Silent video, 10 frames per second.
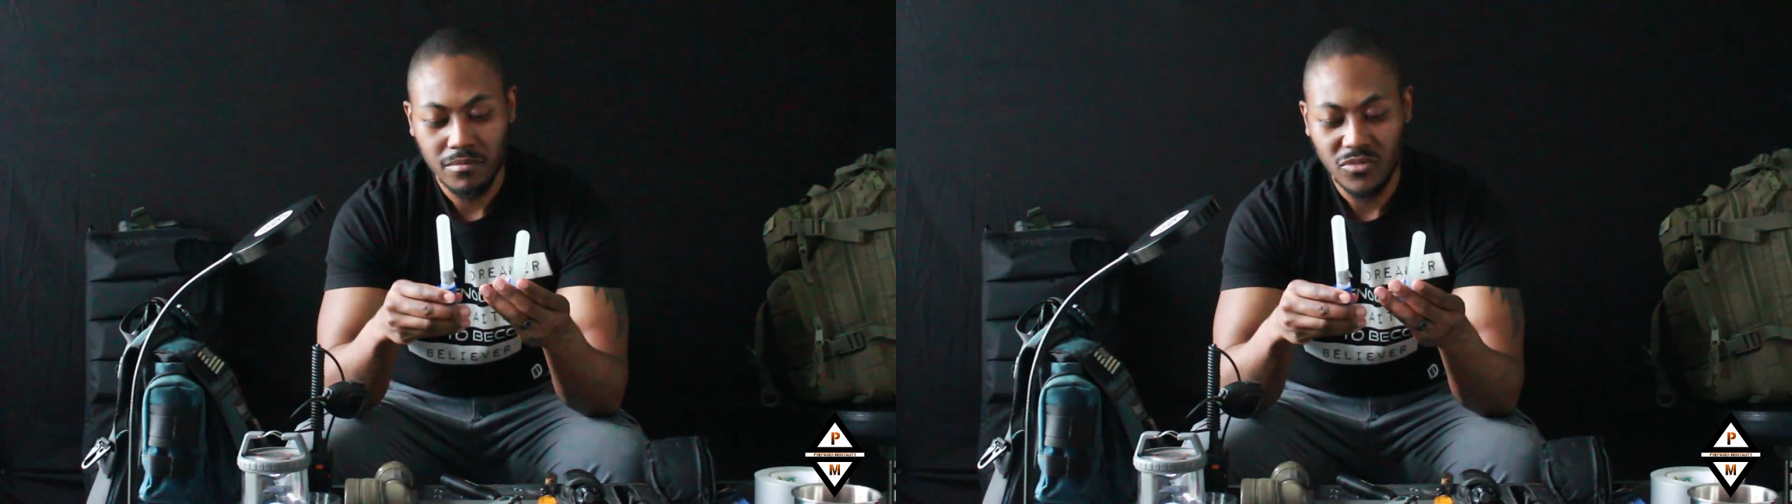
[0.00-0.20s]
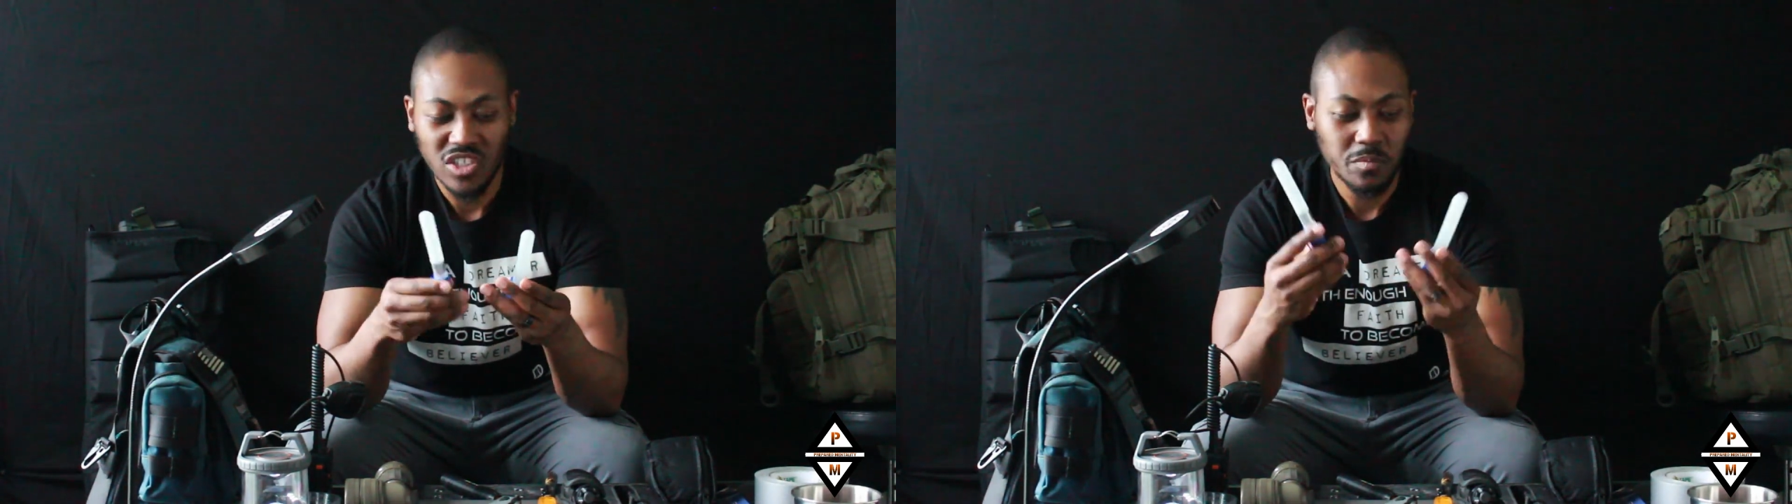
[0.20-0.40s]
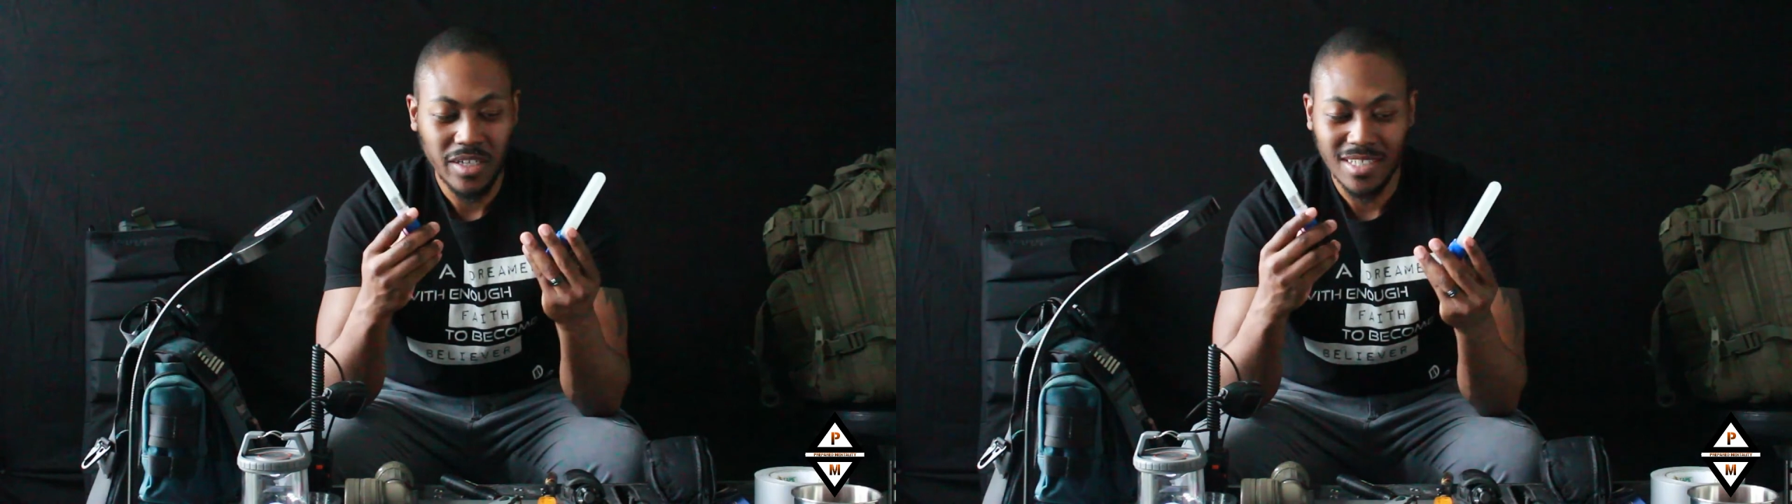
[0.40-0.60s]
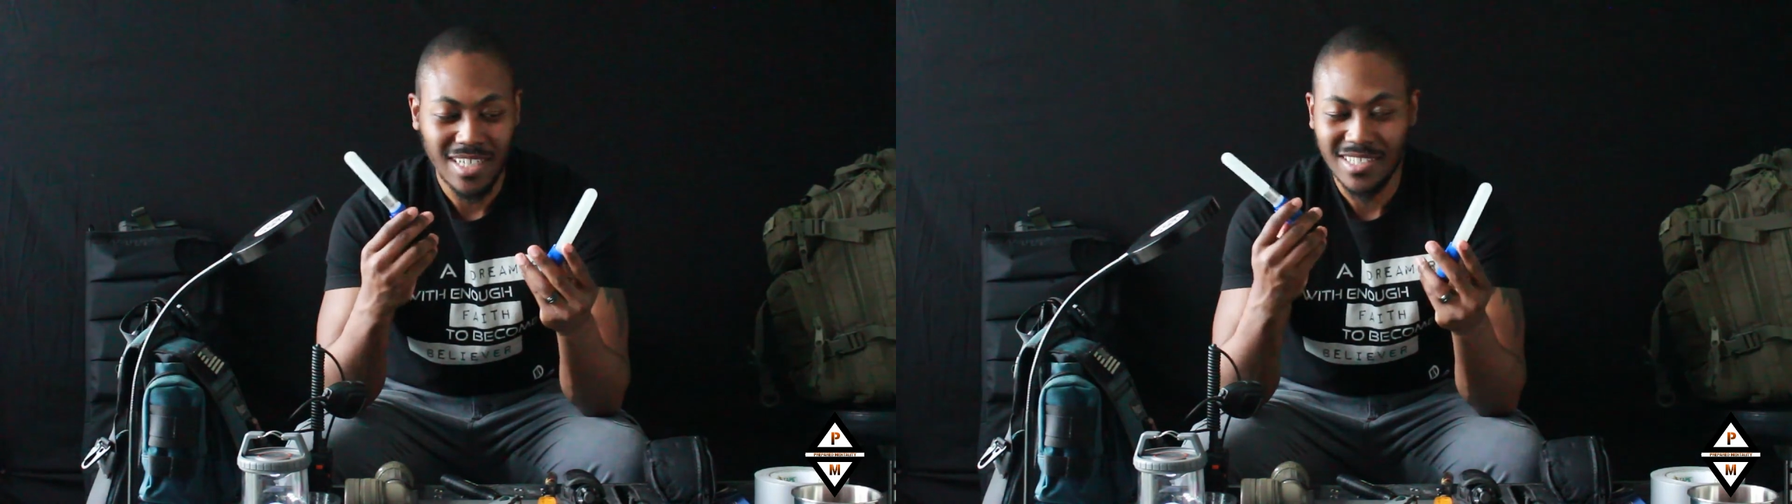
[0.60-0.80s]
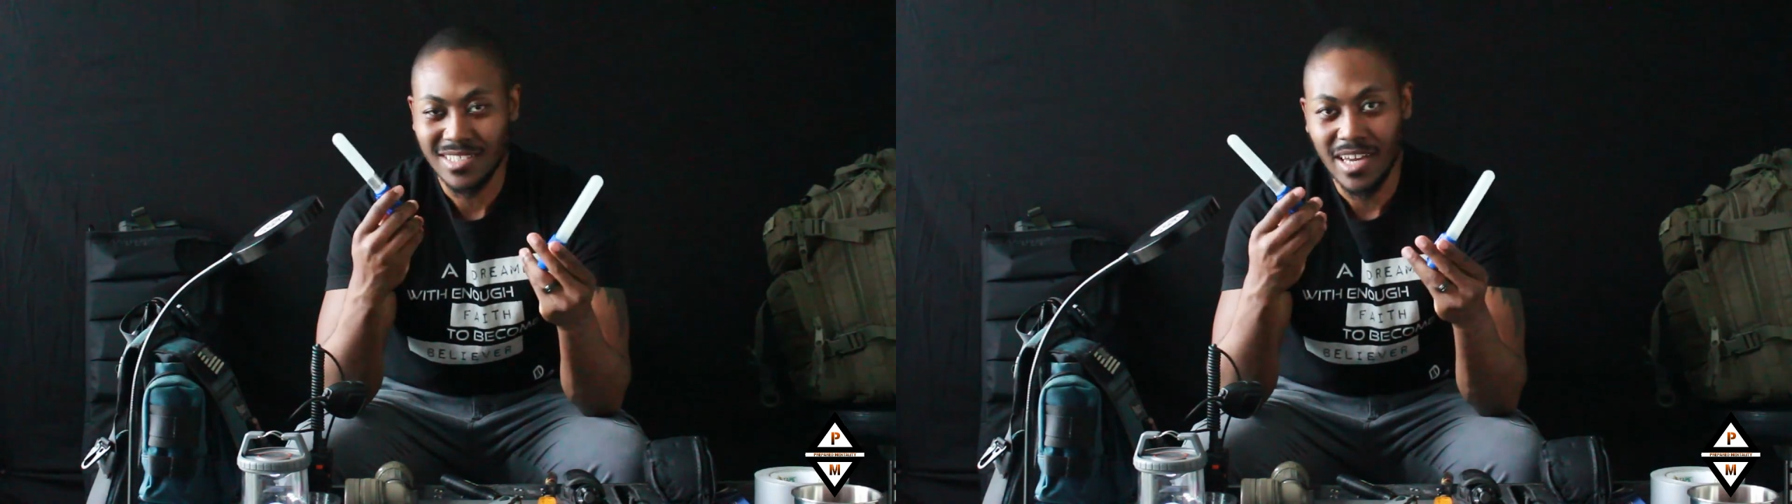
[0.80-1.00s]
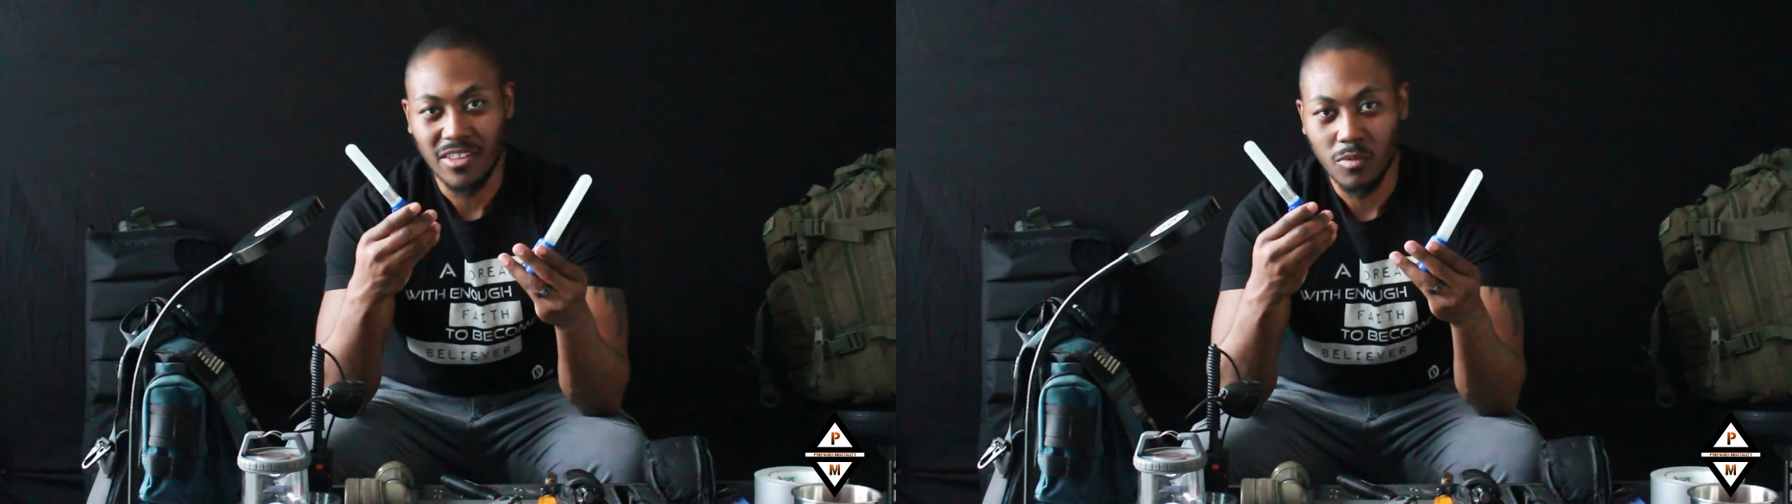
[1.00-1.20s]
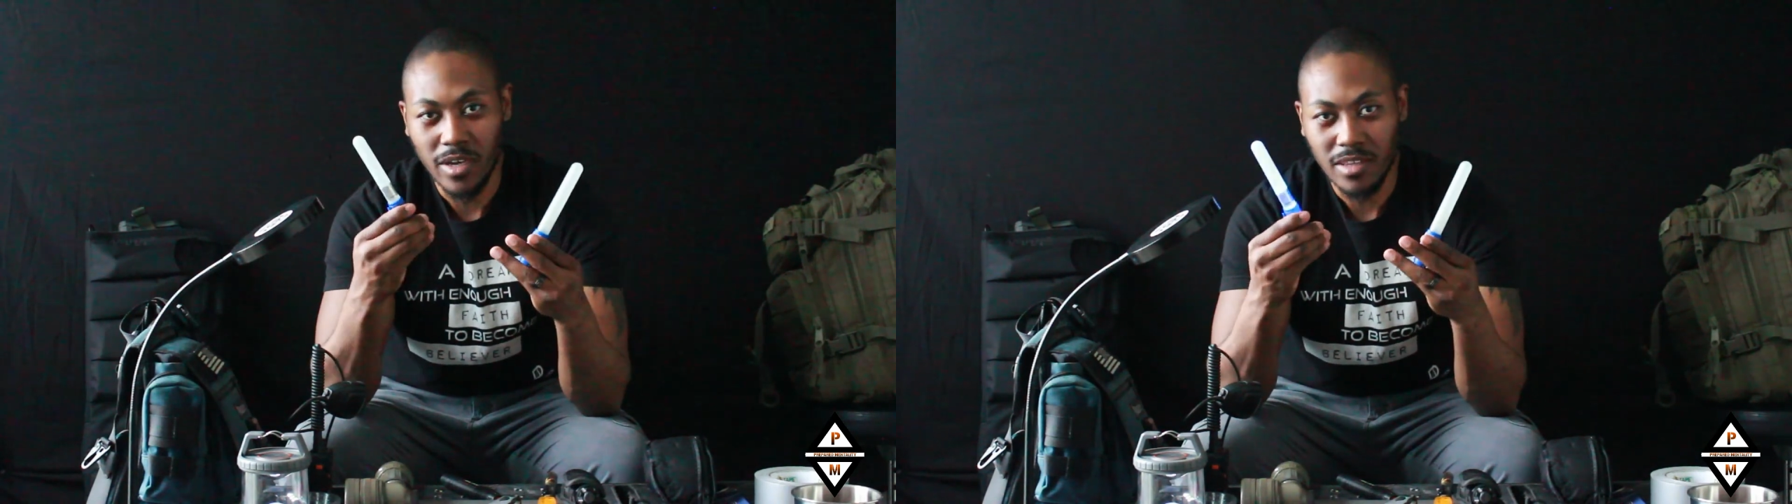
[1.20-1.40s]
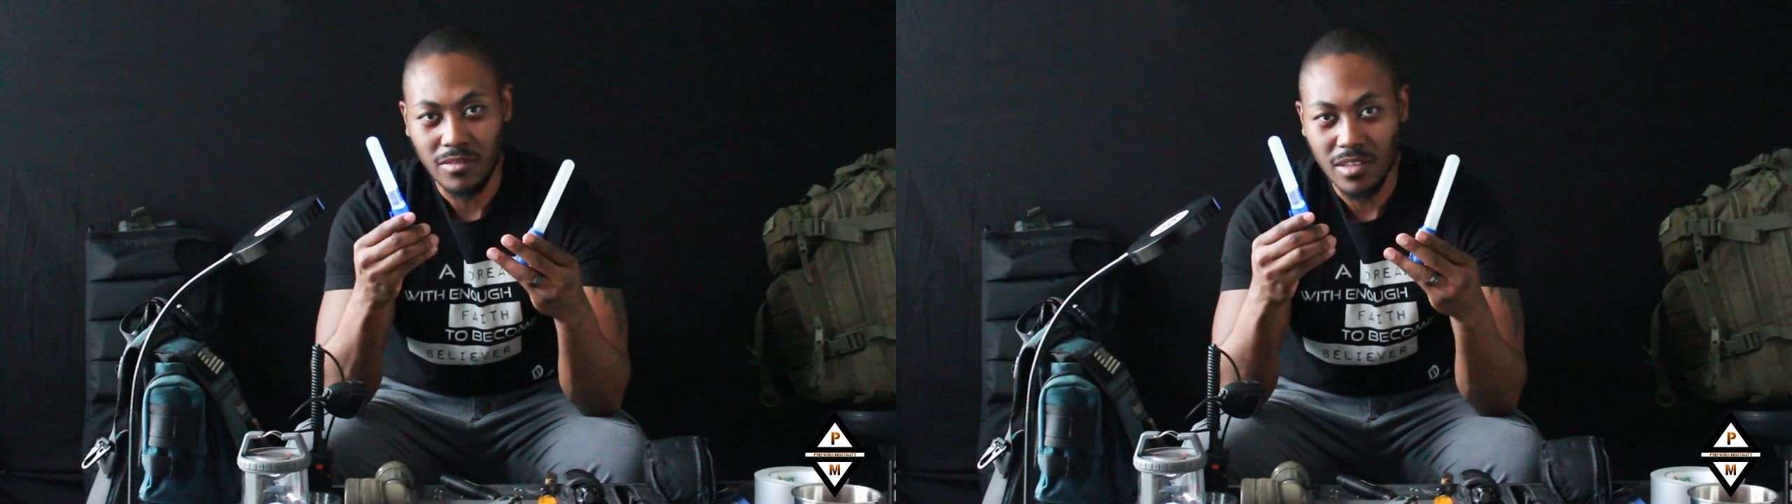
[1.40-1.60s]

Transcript: Just because I just like the way